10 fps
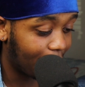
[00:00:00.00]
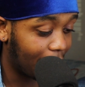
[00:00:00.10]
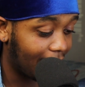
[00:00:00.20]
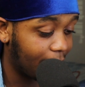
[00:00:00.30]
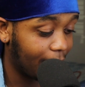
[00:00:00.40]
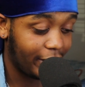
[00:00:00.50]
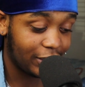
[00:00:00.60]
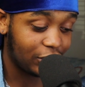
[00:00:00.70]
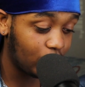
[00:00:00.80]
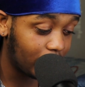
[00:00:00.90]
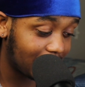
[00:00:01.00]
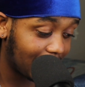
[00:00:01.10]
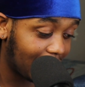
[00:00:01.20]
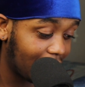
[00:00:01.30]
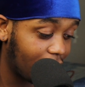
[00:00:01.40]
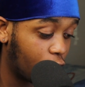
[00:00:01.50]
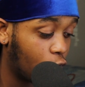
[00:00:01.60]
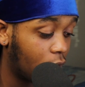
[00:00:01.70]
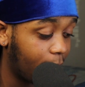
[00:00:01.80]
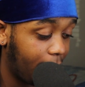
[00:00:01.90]
by committing suicide
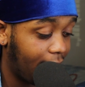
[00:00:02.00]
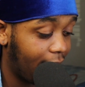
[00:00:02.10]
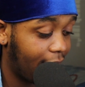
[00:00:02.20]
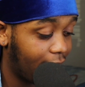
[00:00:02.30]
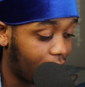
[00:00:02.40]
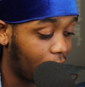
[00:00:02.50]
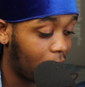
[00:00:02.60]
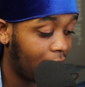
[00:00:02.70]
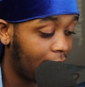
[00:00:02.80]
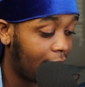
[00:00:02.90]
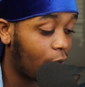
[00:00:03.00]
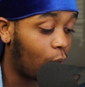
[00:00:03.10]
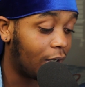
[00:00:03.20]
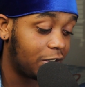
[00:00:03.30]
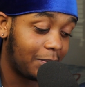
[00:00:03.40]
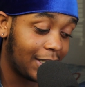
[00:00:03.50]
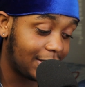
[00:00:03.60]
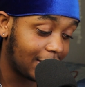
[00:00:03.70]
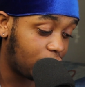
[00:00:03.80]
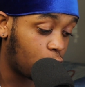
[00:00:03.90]
or being killed, whereas
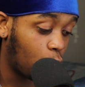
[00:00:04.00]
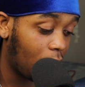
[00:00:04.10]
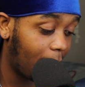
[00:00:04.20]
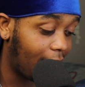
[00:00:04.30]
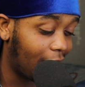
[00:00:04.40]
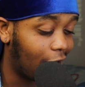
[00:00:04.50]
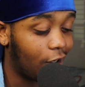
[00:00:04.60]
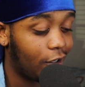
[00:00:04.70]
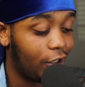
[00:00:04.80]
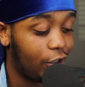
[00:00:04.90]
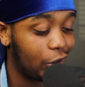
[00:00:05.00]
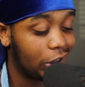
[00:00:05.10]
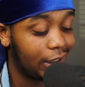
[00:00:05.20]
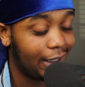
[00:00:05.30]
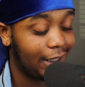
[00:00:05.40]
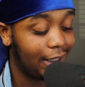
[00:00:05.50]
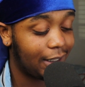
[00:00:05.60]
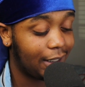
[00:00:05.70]
bisexual women are usually